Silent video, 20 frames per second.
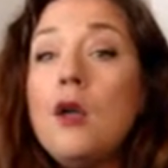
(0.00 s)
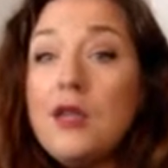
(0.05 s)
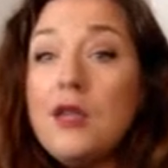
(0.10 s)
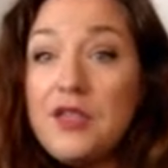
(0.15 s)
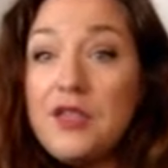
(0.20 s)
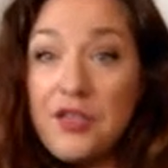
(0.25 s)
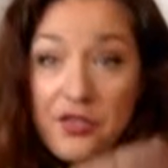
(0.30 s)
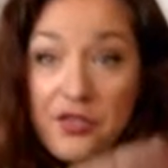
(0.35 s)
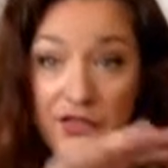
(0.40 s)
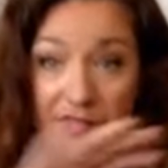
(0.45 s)

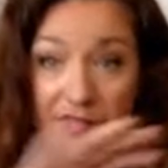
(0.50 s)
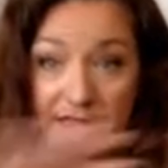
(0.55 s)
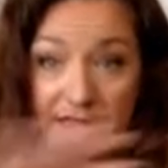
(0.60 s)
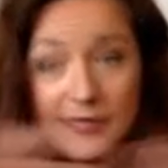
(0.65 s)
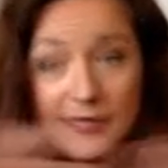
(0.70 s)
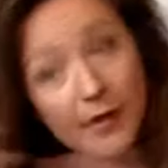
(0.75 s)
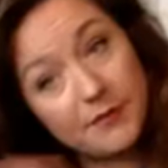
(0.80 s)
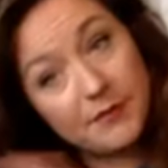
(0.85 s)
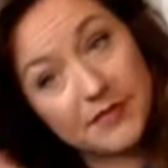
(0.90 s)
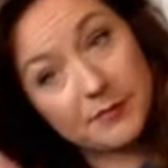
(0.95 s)
the
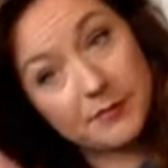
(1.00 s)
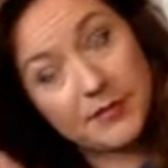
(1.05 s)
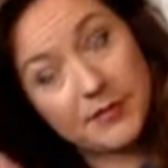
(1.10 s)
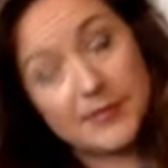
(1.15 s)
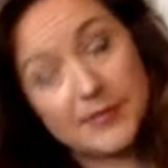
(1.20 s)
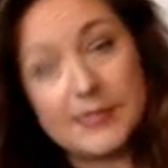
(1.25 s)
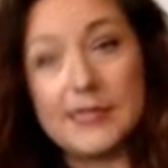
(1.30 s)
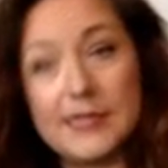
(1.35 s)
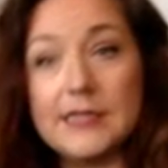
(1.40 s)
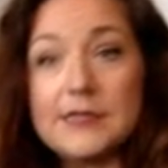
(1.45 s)

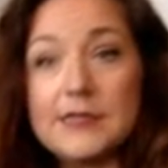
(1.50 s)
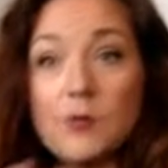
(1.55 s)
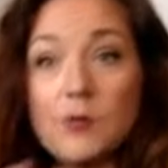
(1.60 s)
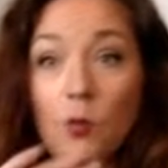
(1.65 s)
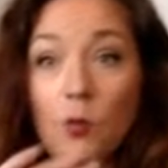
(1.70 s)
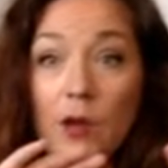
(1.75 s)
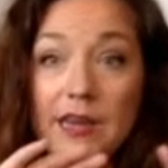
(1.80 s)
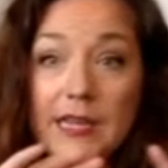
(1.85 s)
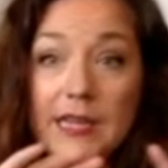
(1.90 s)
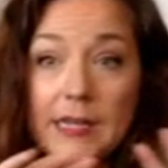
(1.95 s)
subspecies, what
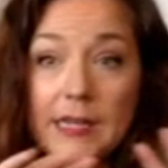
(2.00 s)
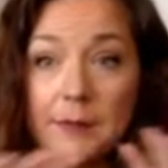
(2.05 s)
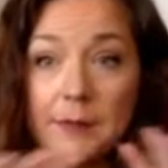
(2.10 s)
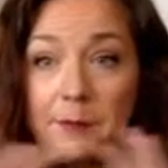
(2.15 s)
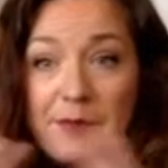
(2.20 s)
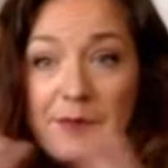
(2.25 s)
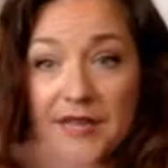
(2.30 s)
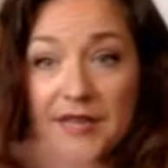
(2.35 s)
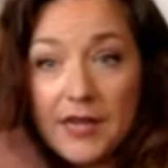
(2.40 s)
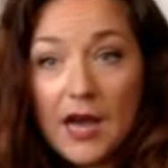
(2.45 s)
he
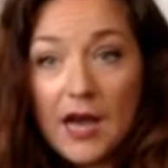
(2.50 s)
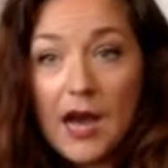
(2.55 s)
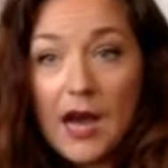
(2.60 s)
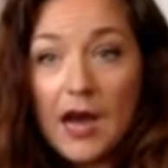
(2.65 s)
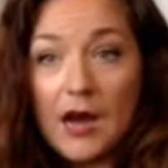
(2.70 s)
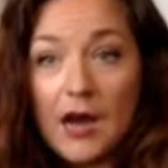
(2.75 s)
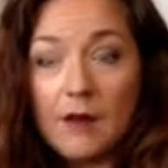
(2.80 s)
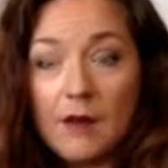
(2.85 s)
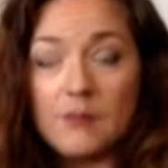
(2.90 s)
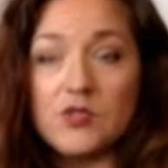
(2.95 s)

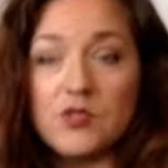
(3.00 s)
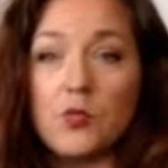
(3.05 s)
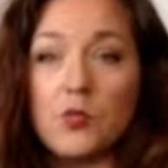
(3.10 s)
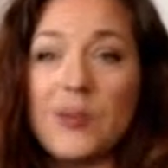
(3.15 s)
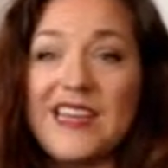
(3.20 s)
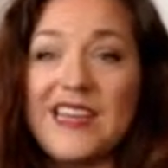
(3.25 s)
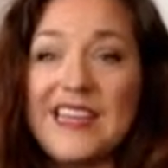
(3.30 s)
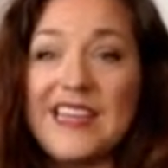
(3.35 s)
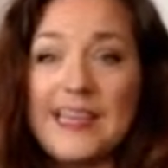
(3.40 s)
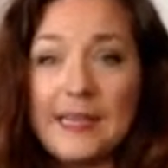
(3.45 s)
becomes when
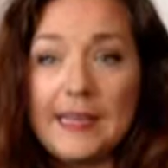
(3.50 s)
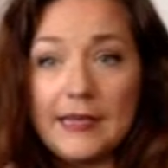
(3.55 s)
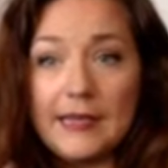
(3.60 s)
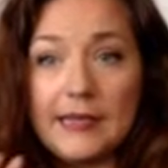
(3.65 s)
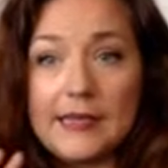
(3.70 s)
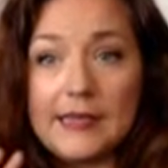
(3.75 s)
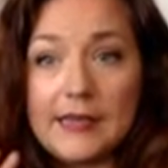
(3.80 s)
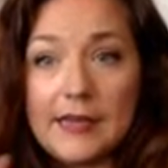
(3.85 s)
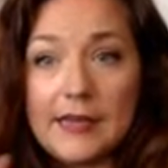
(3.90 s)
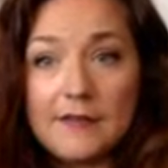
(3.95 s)
he
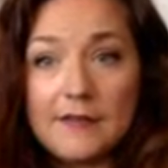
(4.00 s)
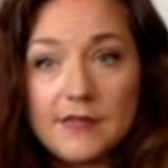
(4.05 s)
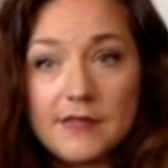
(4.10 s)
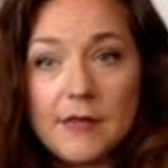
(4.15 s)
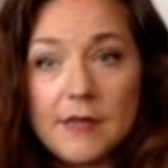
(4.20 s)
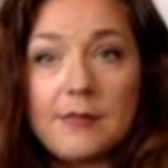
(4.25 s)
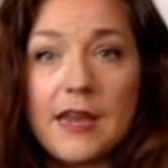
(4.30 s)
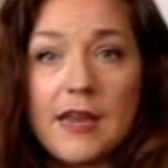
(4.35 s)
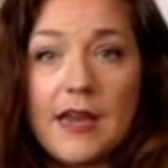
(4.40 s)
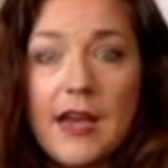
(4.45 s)
gives up that
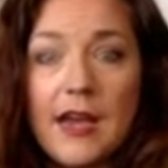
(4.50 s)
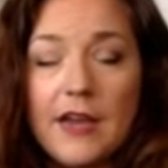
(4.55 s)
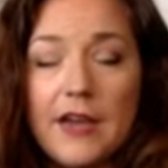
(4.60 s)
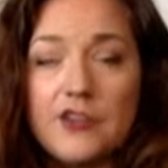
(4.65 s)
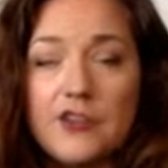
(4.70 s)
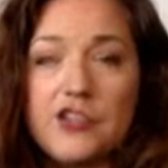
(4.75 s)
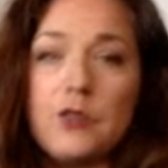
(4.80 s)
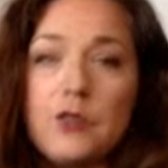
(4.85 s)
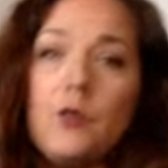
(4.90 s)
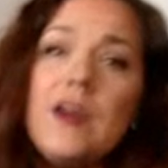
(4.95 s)
hydrogen,
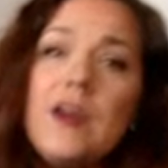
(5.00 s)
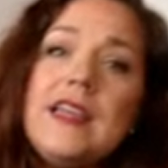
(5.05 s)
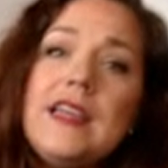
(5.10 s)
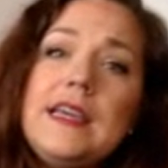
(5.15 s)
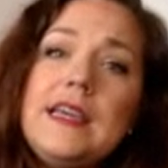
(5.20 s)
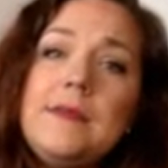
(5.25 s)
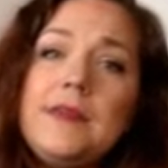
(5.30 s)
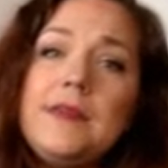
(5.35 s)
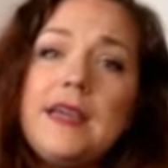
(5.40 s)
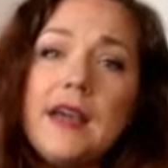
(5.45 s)
what he
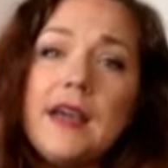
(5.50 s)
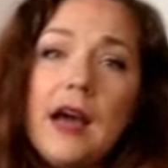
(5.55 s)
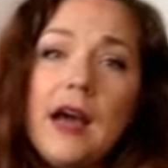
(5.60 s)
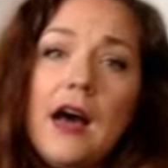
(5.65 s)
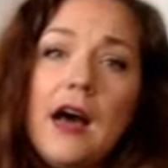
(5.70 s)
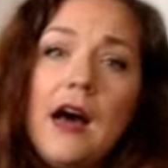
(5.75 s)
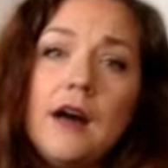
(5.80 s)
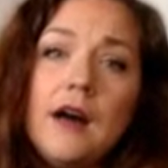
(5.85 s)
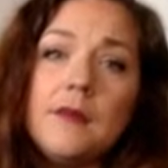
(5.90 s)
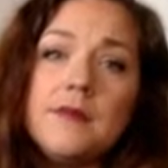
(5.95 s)

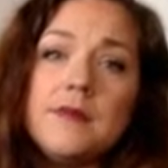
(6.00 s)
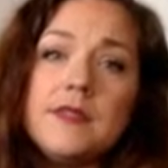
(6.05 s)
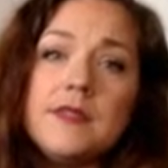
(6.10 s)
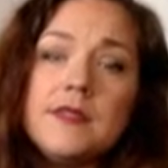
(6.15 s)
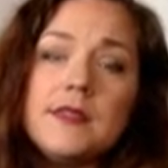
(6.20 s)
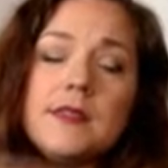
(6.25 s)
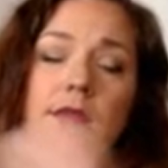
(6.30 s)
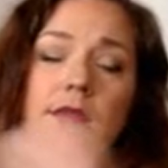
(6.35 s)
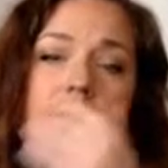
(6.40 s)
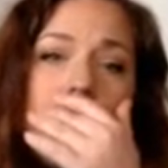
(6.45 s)
becomes
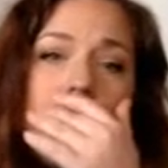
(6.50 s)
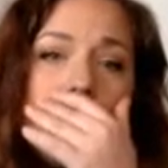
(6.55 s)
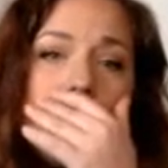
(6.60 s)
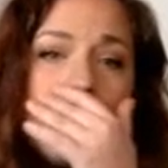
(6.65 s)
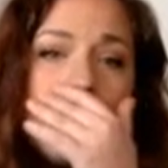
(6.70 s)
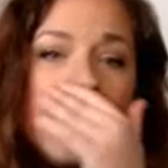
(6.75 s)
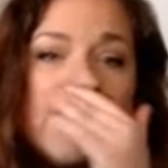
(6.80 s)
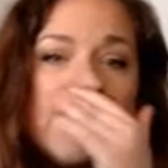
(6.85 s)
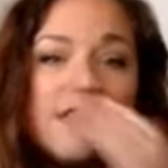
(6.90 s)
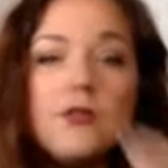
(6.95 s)

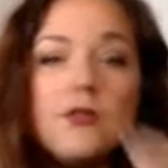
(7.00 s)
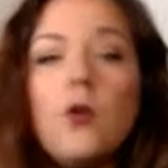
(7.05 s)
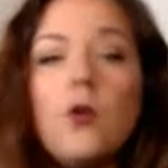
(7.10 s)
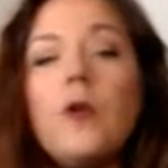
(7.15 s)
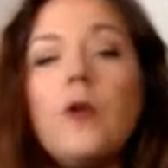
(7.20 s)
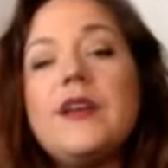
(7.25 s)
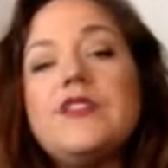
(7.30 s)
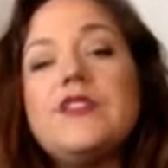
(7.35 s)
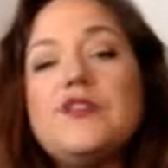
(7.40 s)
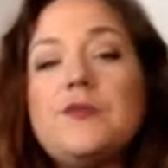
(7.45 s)
is going
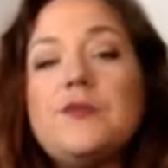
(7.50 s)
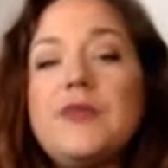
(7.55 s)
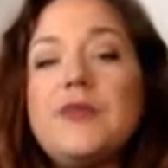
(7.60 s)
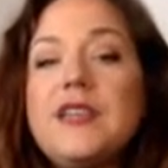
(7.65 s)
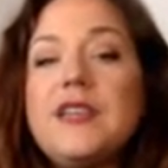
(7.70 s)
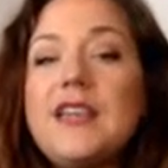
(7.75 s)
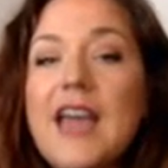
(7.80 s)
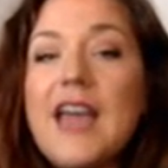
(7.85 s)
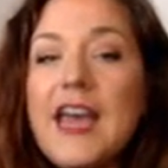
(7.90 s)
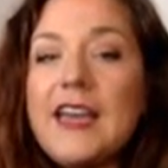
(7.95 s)
to be
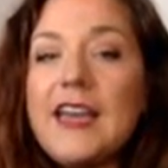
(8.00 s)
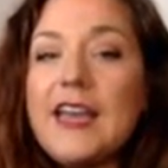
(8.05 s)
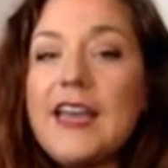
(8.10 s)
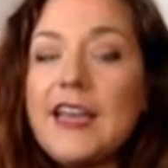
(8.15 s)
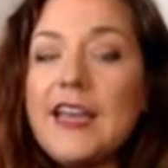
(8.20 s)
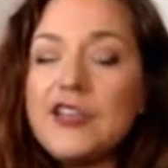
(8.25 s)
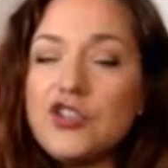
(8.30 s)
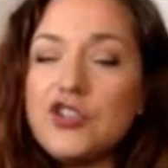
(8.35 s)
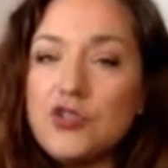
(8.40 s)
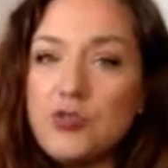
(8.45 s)

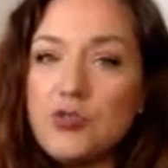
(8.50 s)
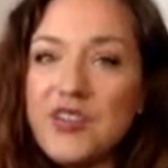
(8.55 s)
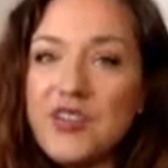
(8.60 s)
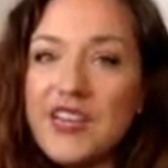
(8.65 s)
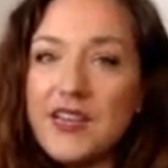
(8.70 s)
NH3.